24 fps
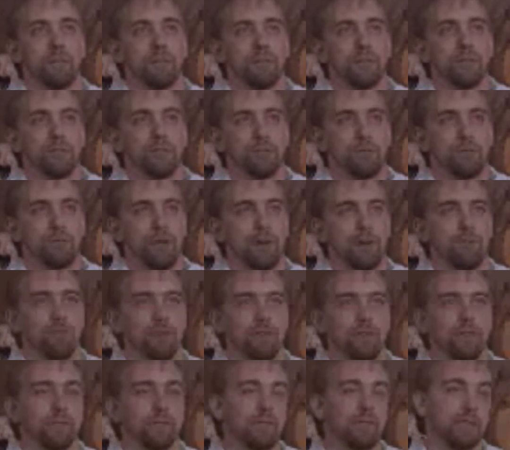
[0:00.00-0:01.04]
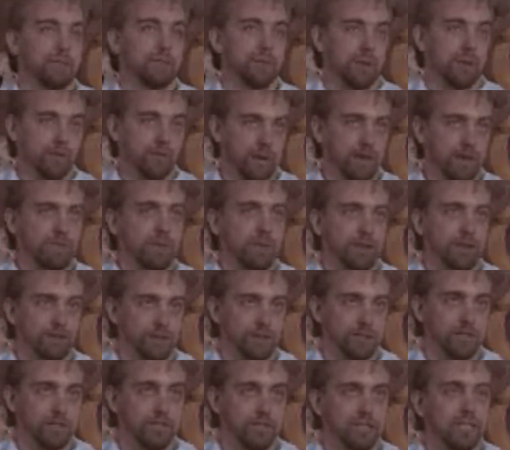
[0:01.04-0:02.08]
mentioned favorite. In fact, it's one of my
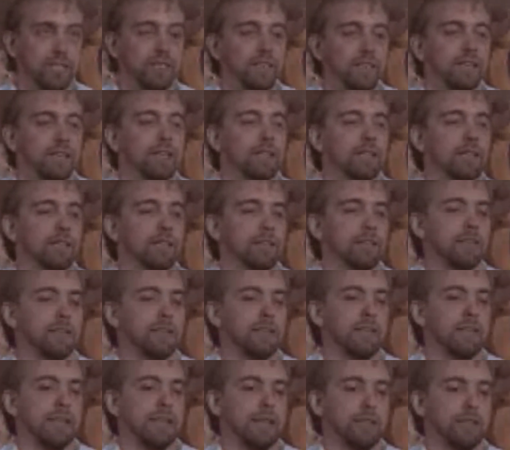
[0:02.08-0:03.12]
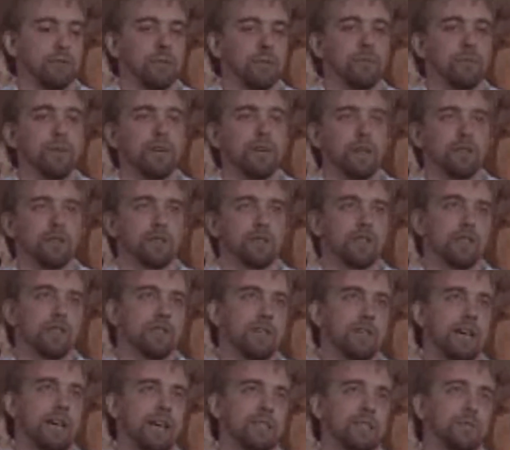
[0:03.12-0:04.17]
favorites. And it's really because of
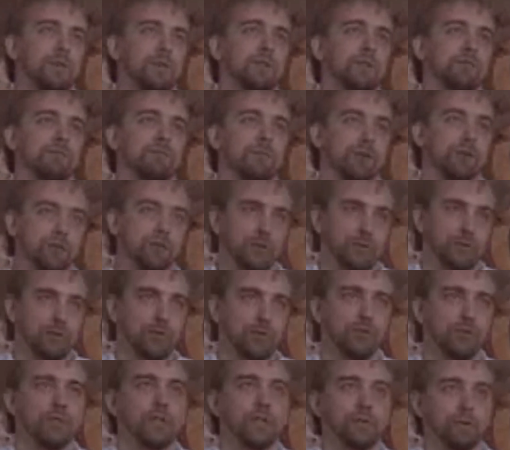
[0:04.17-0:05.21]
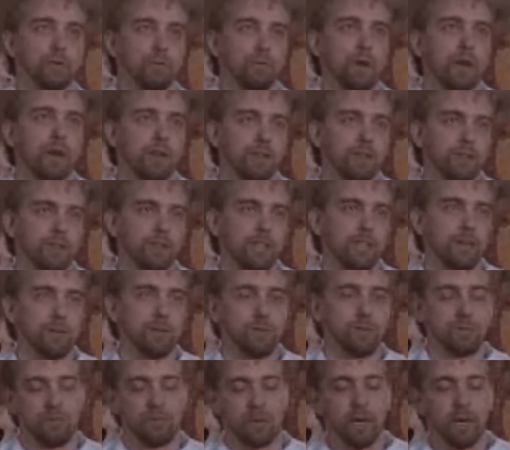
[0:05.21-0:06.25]
the aspect of virtues and things that were brought out in those games. It
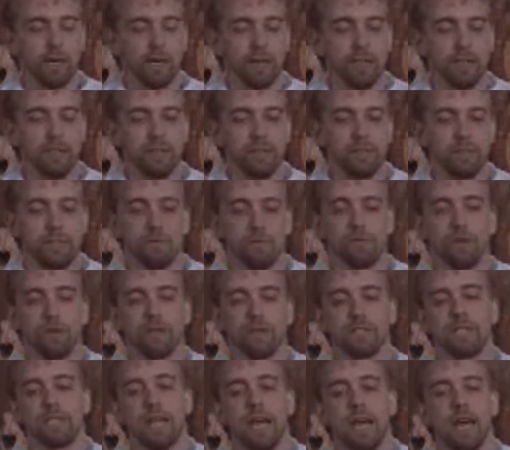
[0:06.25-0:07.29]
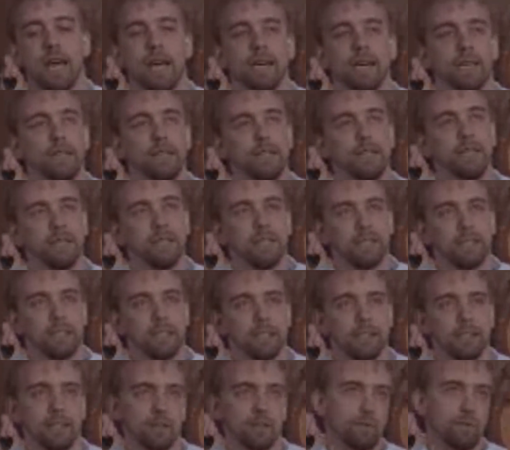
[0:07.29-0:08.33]
was a very different tack
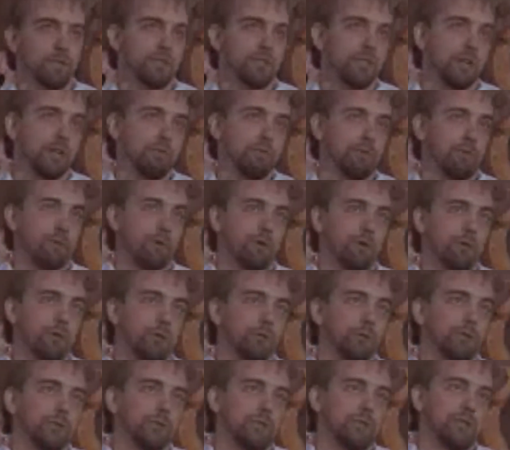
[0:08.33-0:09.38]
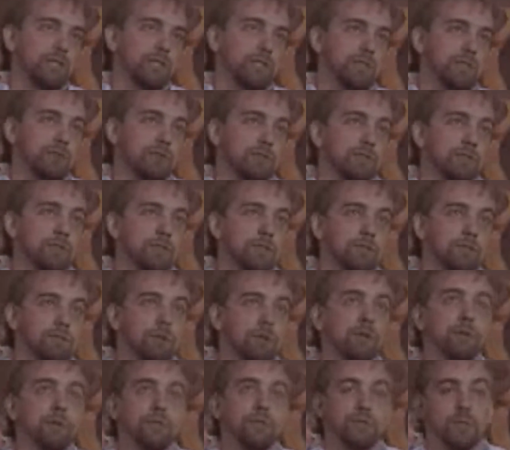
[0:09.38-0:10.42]
than had been seen before in the Ultima series, or has
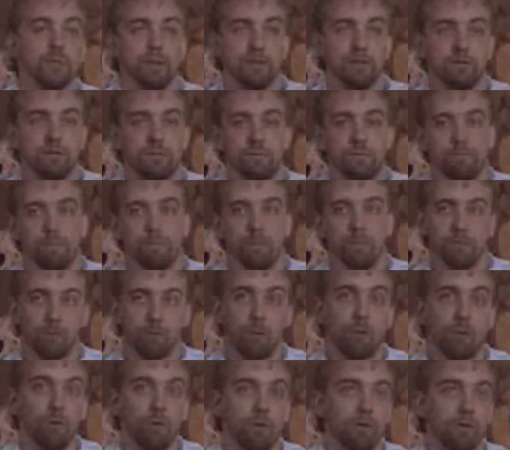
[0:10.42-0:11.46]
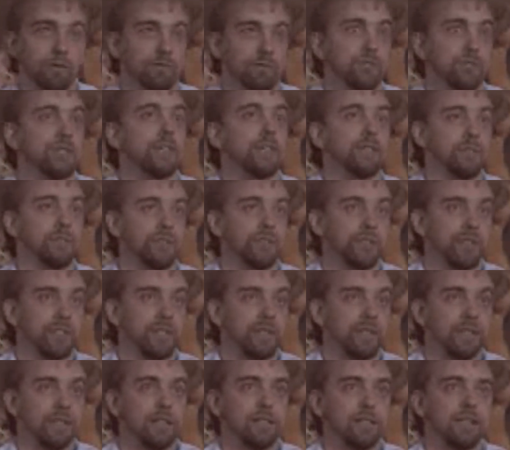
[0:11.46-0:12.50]
really been seen before or since
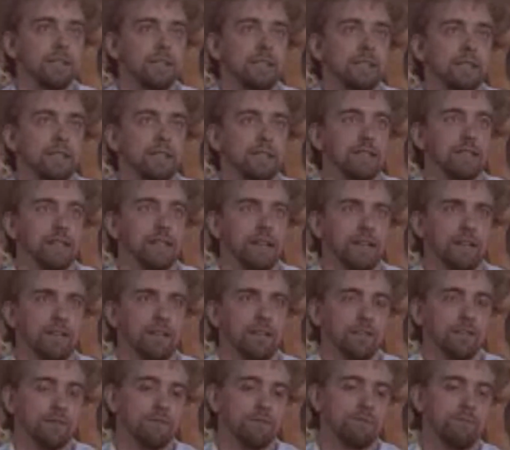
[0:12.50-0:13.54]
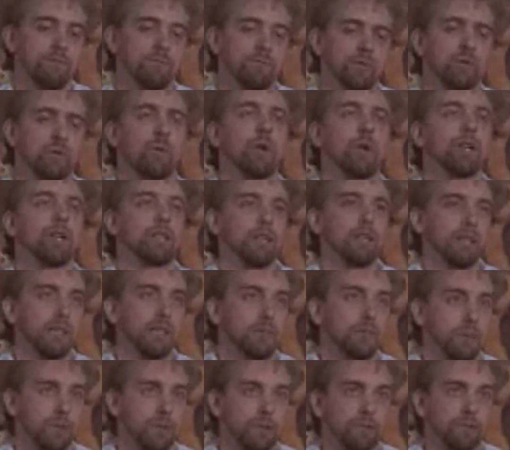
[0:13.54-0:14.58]
in kind of the
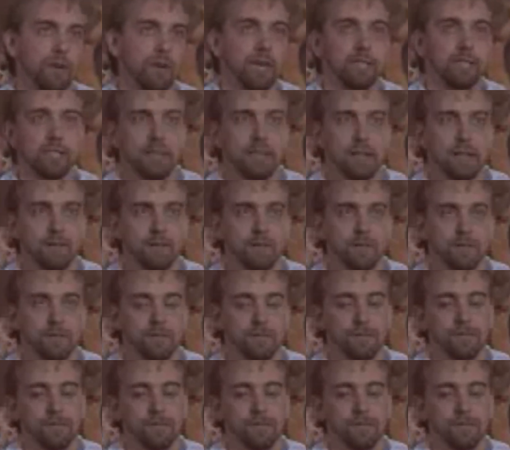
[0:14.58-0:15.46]
storytelling within fantasy games.